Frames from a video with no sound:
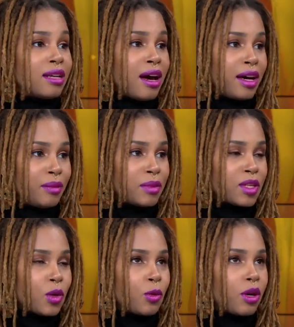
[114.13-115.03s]
time.
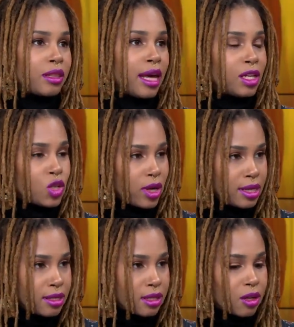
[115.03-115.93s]
So that
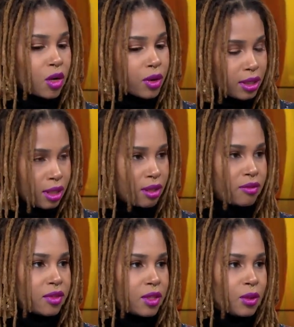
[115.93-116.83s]
dress currently
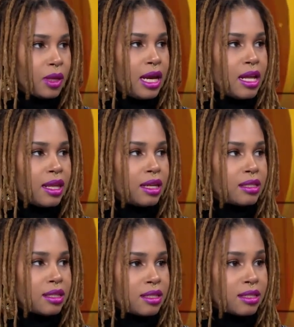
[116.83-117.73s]
on view, that
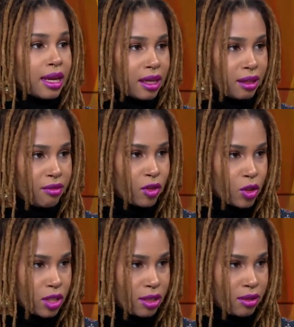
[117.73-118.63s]
is the second
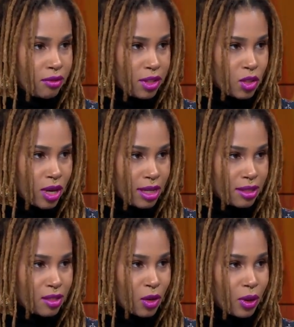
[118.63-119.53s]
version of the
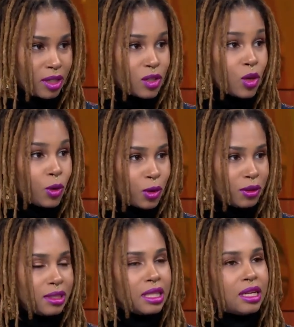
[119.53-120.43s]
dress. So in
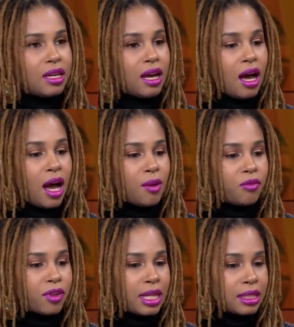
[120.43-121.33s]
total,
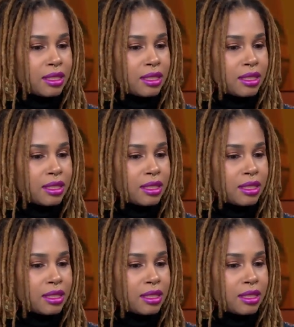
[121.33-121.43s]
for that